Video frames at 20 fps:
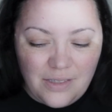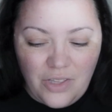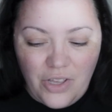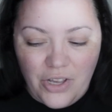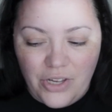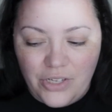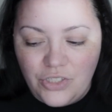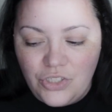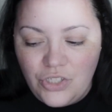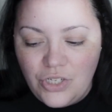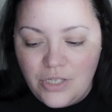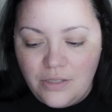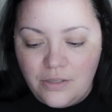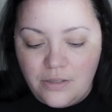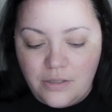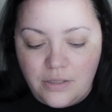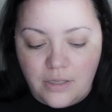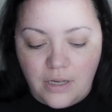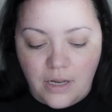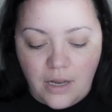look.
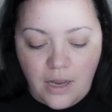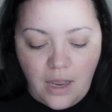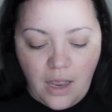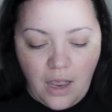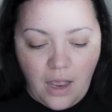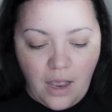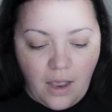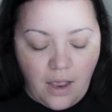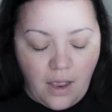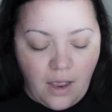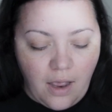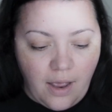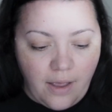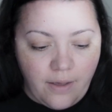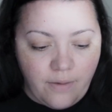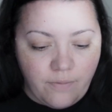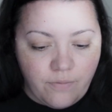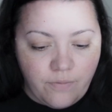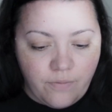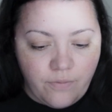Just,
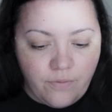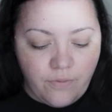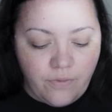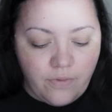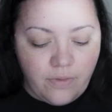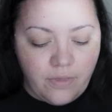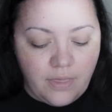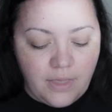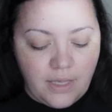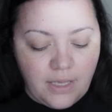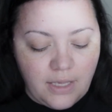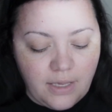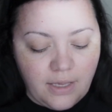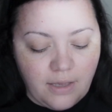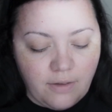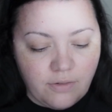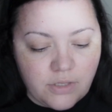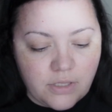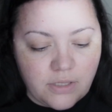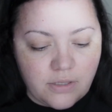I think it
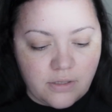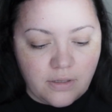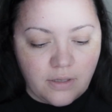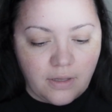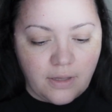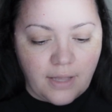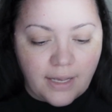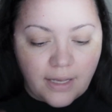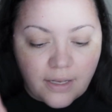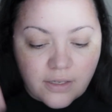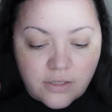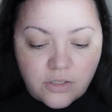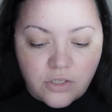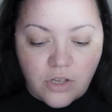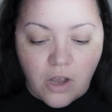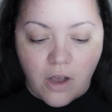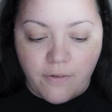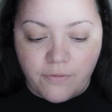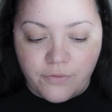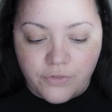gives like a
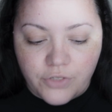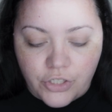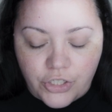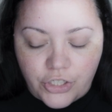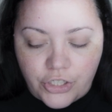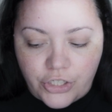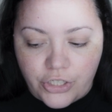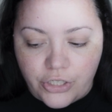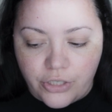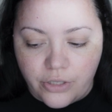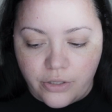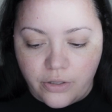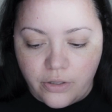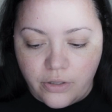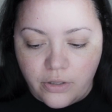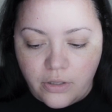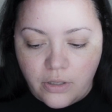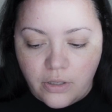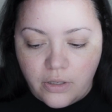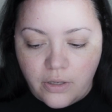softer,
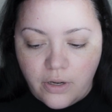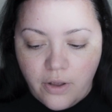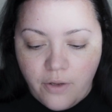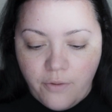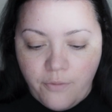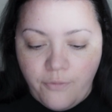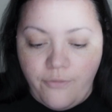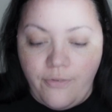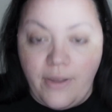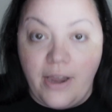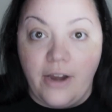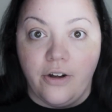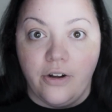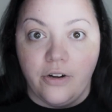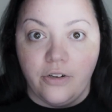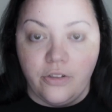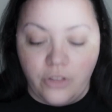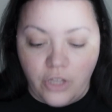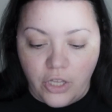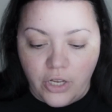
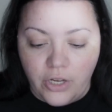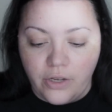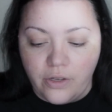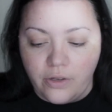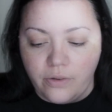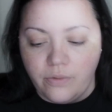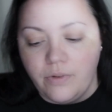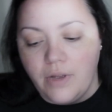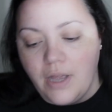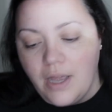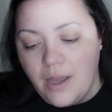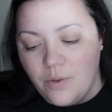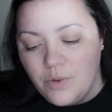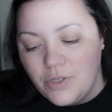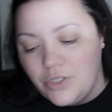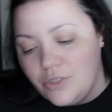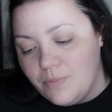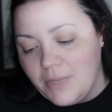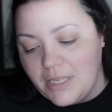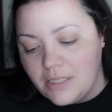fair look,
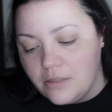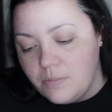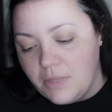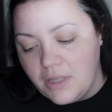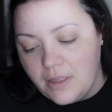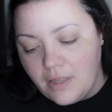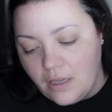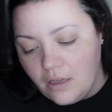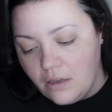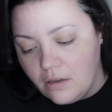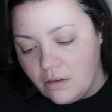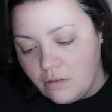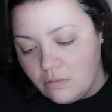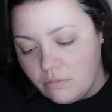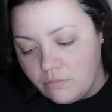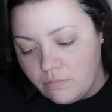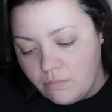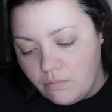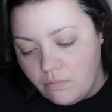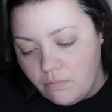which makes me think.
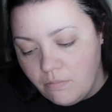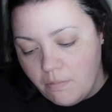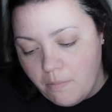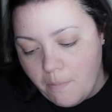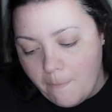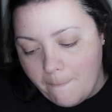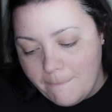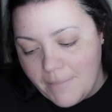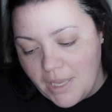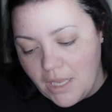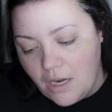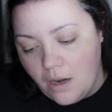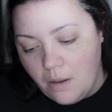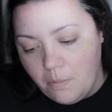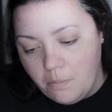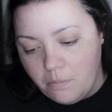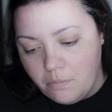And